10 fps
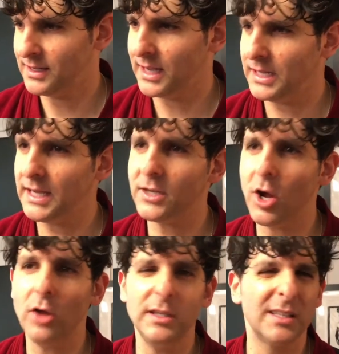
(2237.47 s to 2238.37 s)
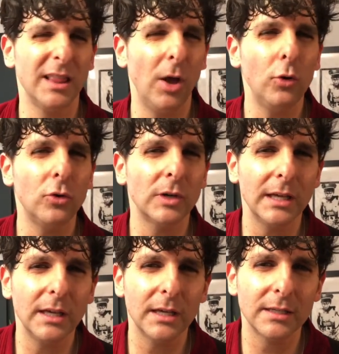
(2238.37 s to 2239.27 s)
And he had all these local
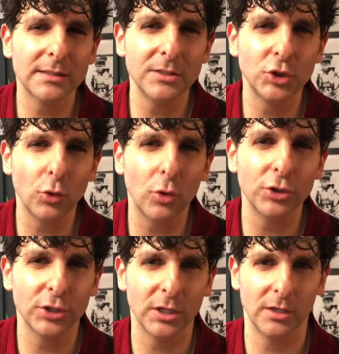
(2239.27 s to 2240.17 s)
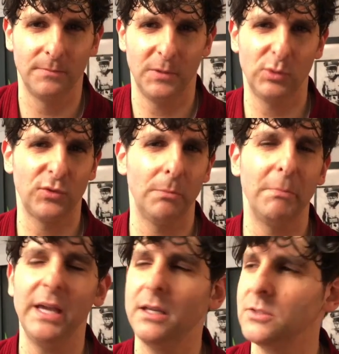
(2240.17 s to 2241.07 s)
gigs in Georgia. He was from
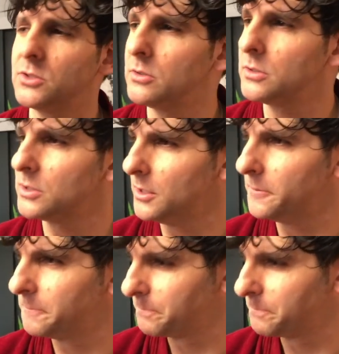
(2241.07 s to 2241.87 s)
Macon, Georgia.